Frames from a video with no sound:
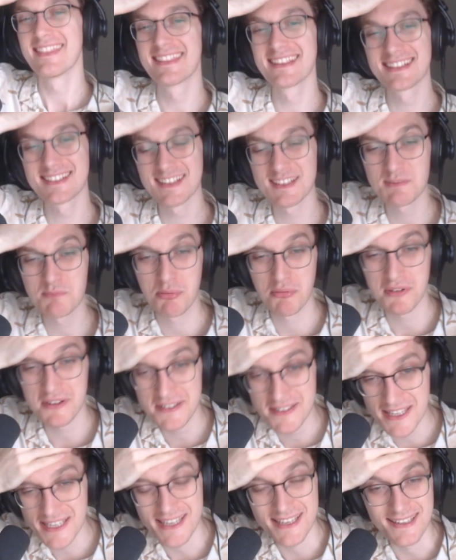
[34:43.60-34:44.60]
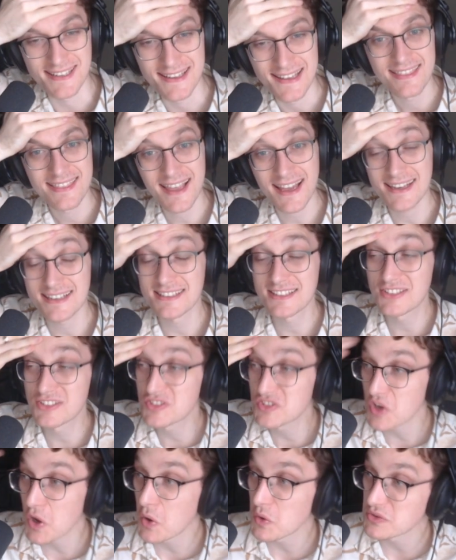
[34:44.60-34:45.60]
This is brilliant. That is
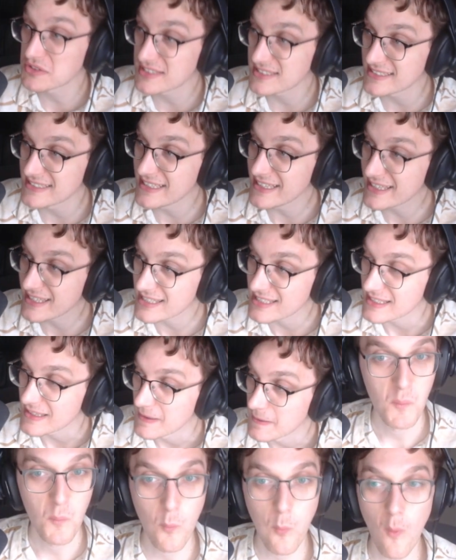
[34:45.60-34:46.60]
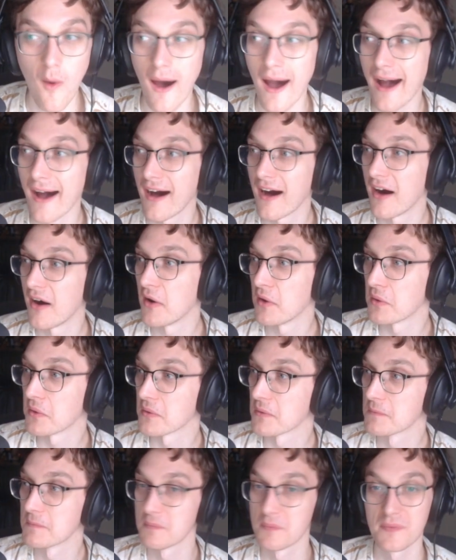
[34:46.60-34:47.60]
so sneaky. Wow.
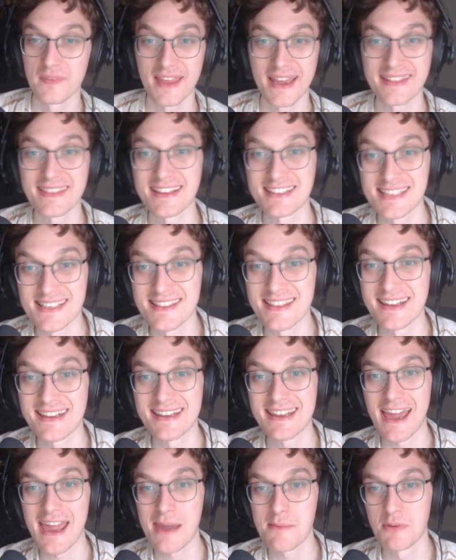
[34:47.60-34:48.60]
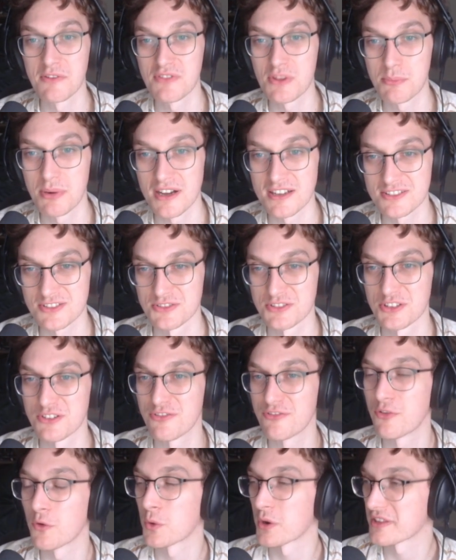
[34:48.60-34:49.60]
And it's in the name of the puzzle, the
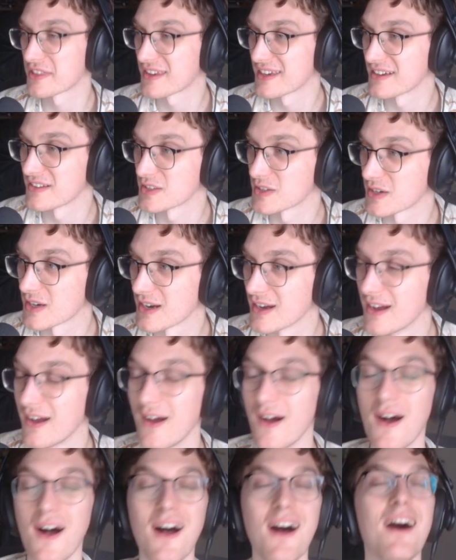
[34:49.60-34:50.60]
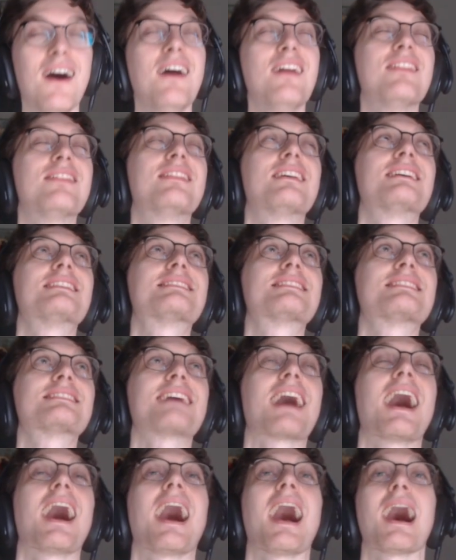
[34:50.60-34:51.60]
fourth killer. This is
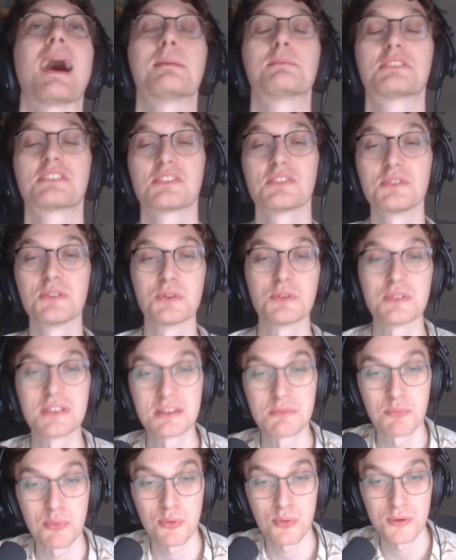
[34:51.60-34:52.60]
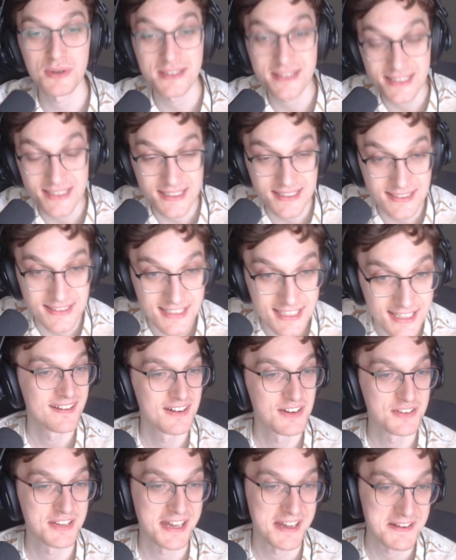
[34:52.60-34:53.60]
absolutely brilliant.
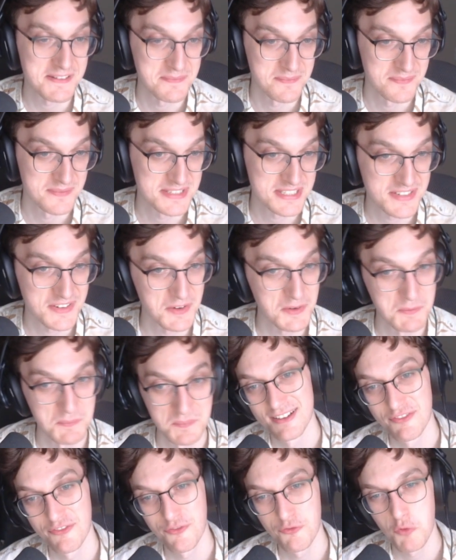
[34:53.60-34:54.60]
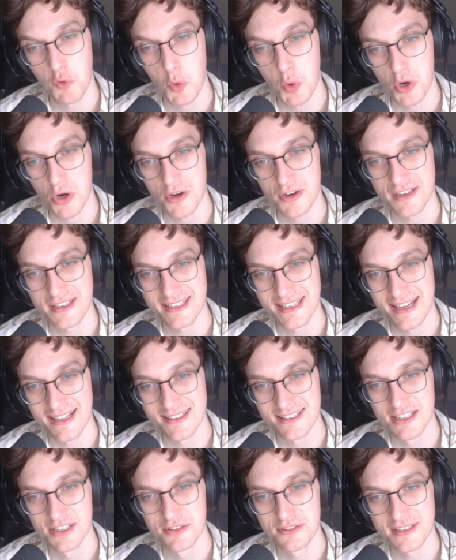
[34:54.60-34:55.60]
Okay, so 4
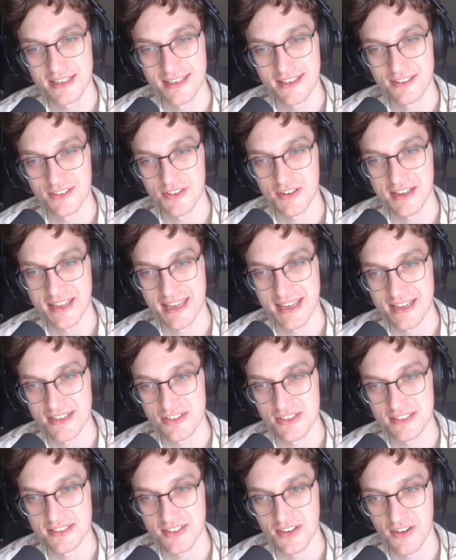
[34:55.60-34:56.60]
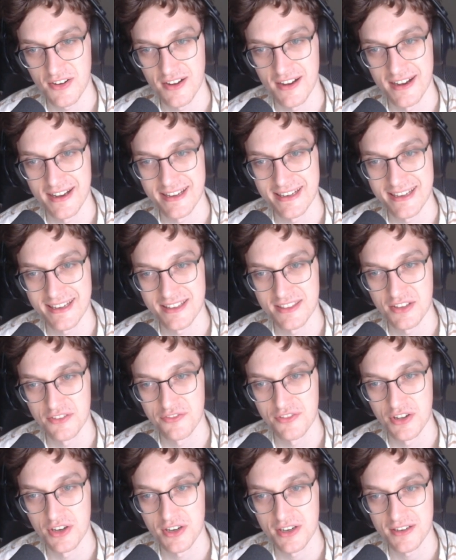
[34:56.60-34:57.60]
yellow killer cages are hiding in the
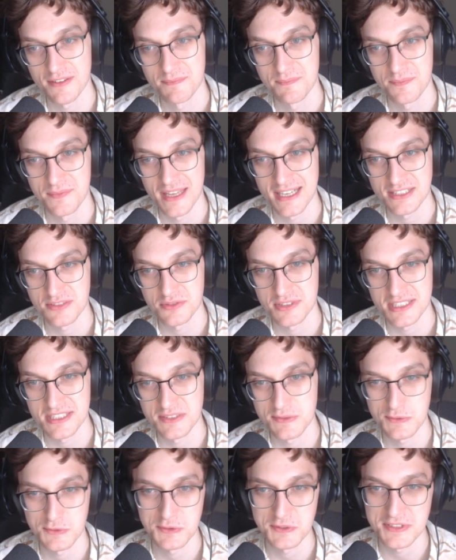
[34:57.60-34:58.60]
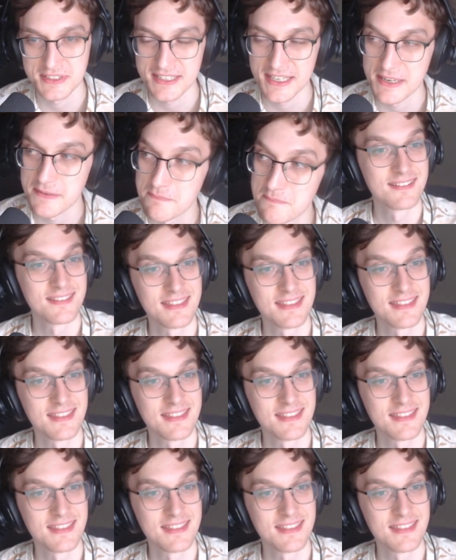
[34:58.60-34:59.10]
fog. That's what these rules say.